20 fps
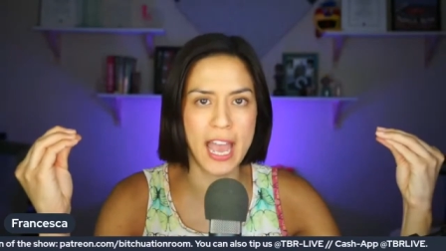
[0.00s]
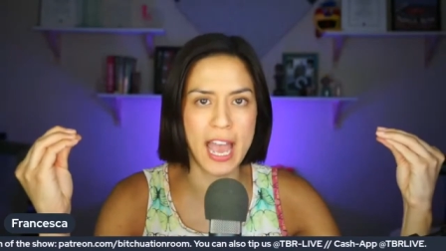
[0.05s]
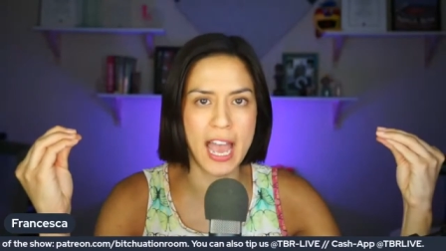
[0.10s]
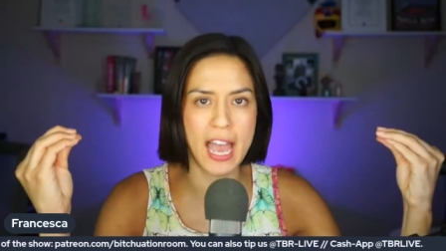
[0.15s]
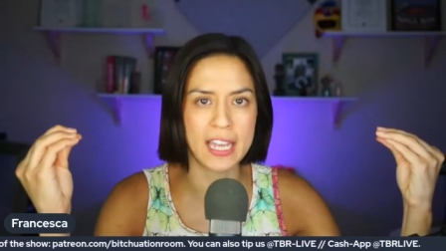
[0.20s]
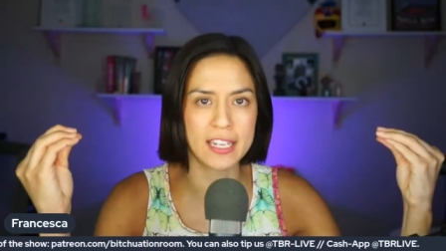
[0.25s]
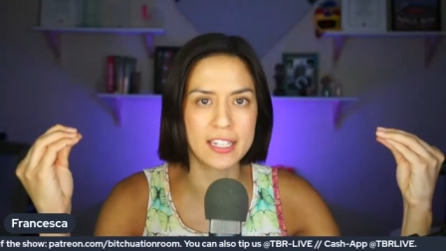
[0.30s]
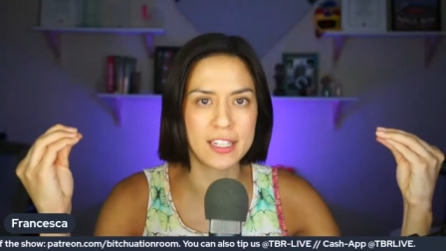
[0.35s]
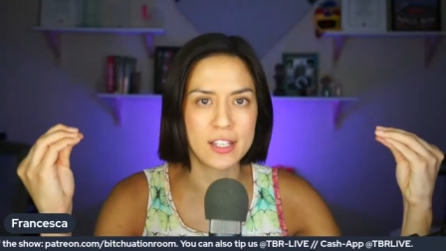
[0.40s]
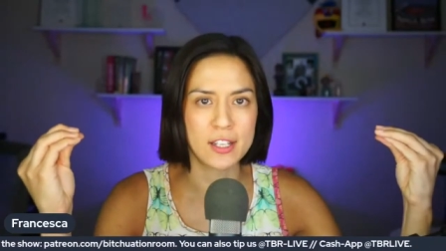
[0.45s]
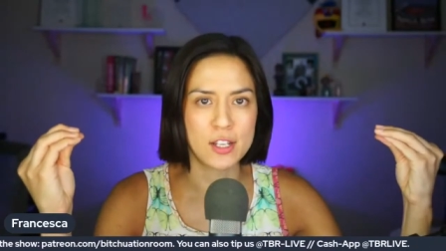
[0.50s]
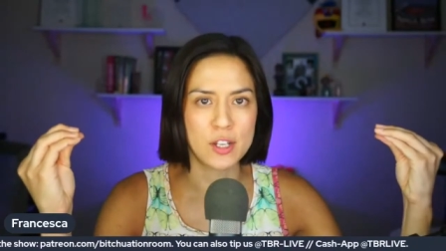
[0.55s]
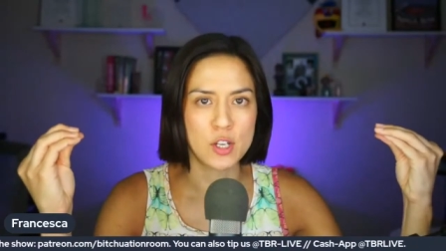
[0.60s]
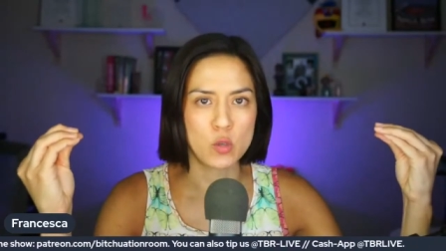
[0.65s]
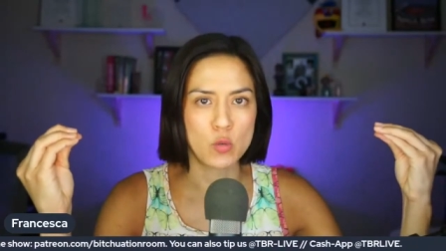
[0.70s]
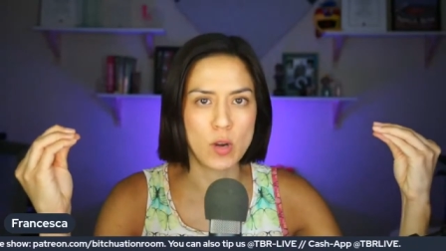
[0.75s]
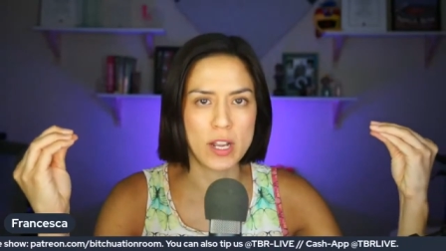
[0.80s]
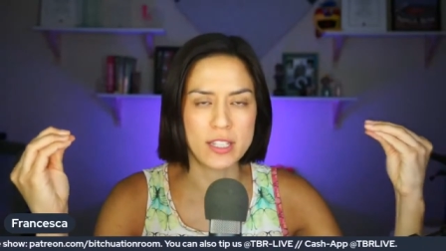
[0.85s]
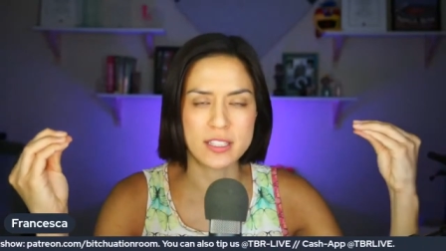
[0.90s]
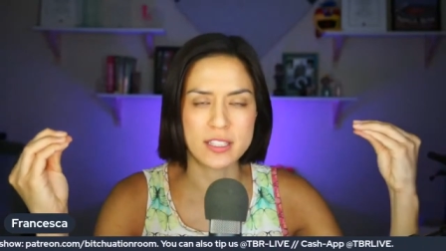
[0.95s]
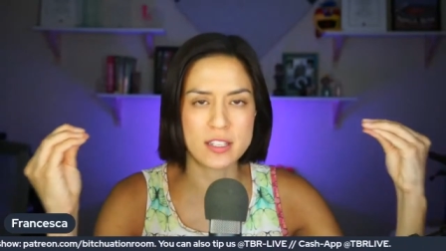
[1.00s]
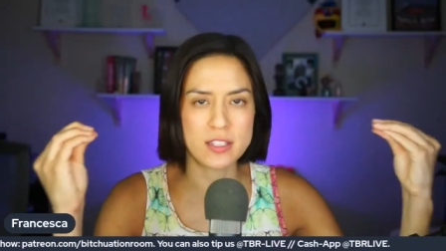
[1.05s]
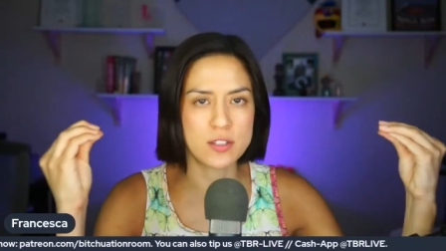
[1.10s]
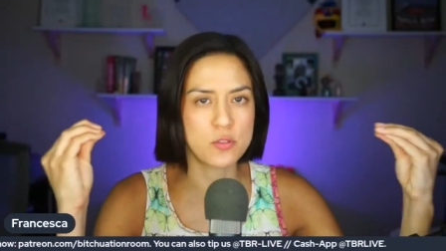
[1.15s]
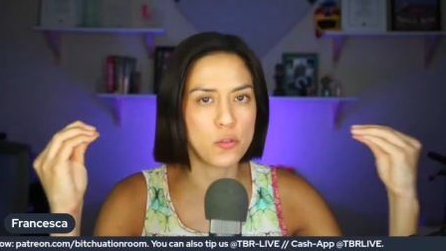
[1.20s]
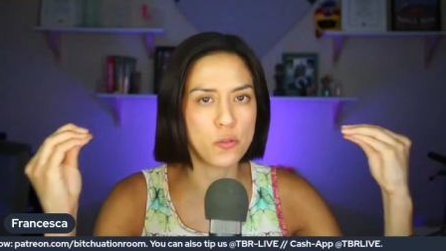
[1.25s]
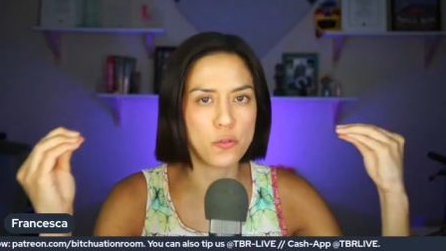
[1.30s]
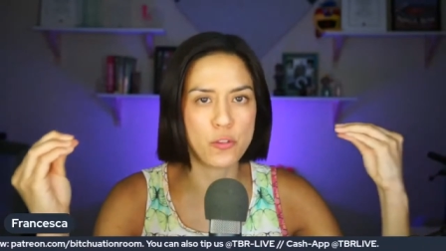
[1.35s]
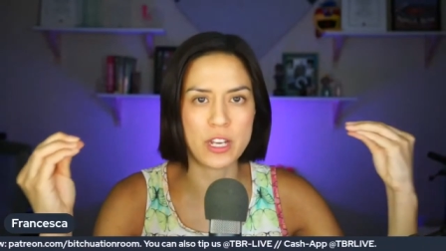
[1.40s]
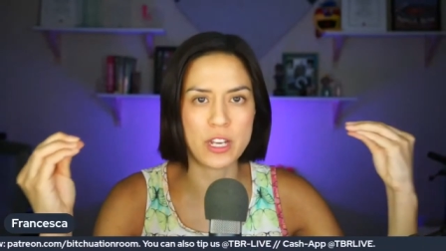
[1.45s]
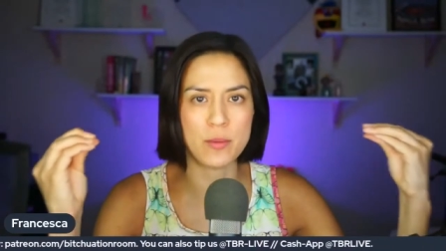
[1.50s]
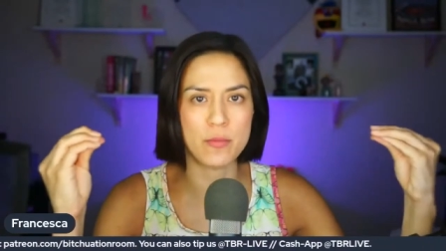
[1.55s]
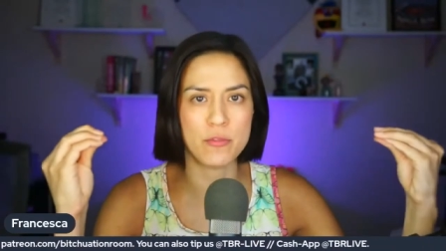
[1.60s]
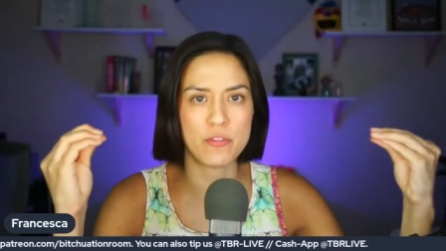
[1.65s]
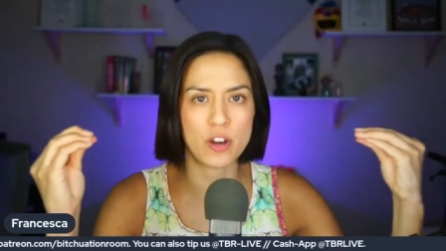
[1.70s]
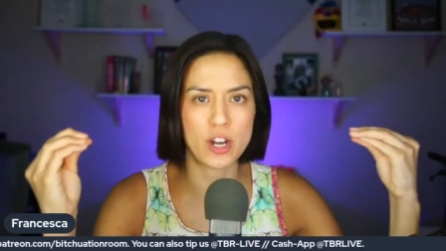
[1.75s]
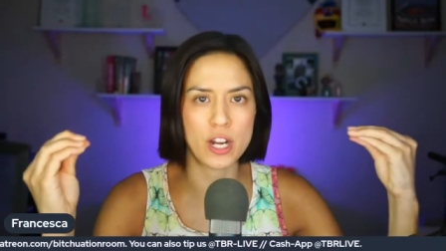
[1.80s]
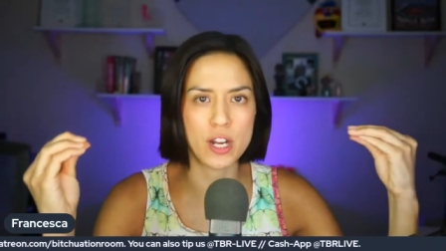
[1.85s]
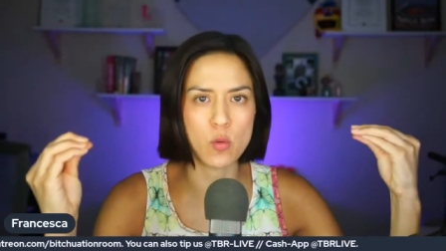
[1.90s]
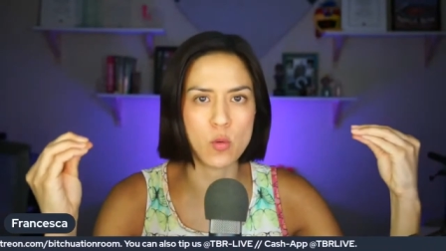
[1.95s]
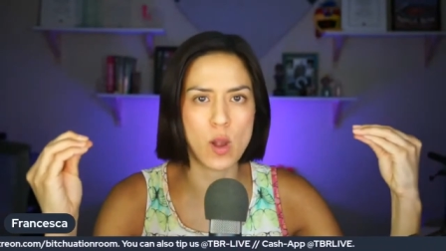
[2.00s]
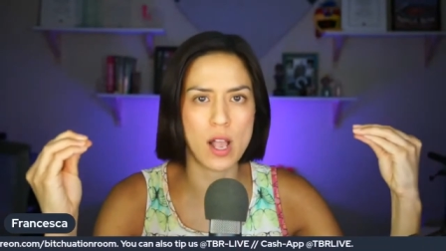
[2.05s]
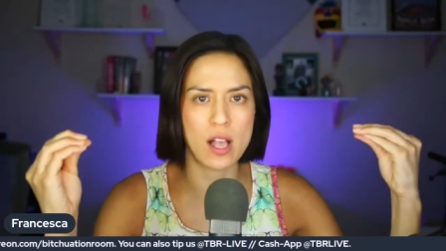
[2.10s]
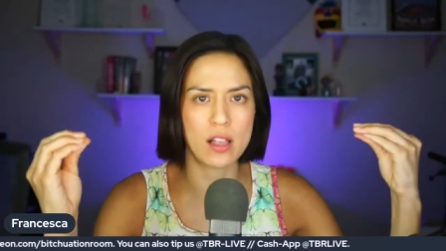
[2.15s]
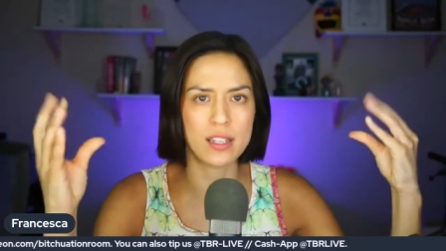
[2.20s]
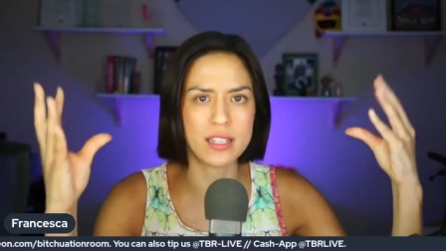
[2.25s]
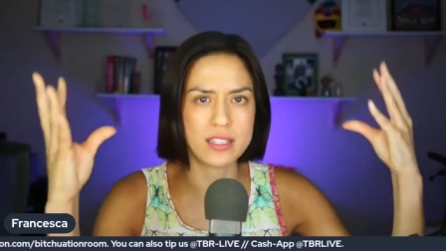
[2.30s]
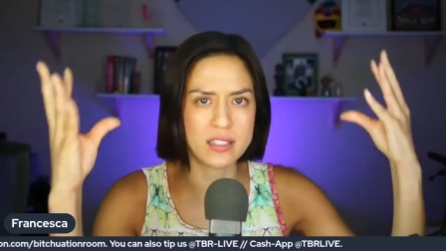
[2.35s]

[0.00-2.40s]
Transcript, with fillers: hat, right? Doesn't fit him very well.